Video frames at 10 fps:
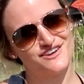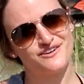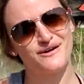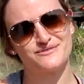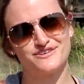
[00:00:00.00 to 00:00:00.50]

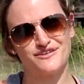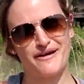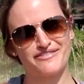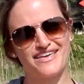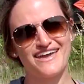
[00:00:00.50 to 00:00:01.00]
know I was all
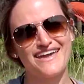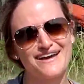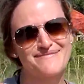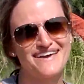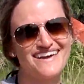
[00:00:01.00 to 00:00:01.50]
about the
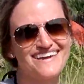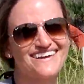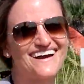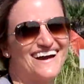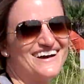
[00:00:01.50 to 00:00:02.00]
hammock.
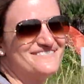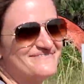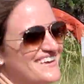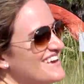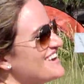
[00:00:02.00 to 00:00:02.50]
Um,
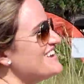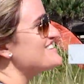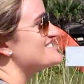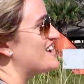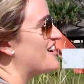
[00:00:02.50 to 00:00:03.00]

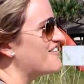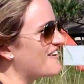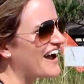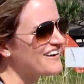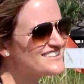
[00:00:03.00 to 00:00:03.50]
so
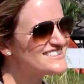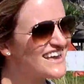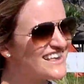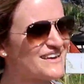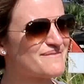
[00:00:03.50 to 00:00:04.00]
I would
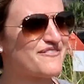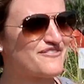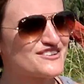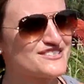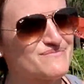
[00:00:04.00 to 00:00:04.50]
say that my
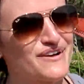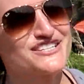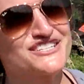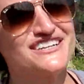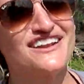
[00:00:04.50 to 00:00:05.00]
first
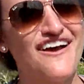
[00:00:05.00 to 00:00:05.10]
impression